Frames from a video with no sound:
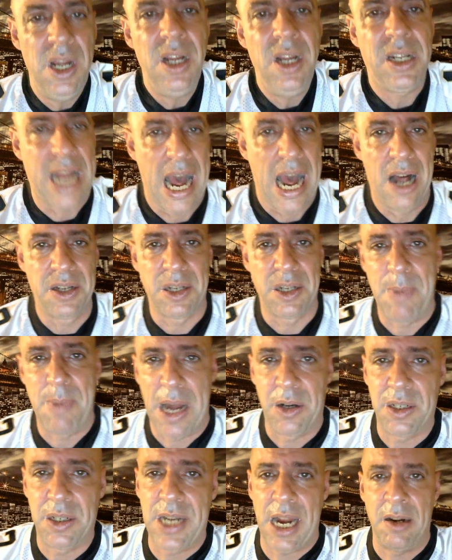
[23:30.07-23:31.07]
Cal's a
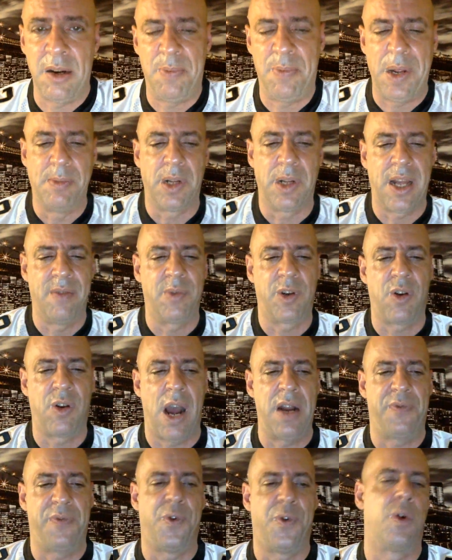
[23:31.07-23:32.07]
better team than people give him
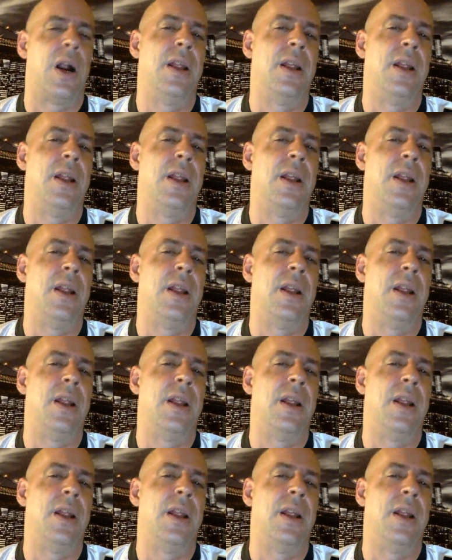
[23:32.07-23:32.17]
credit for.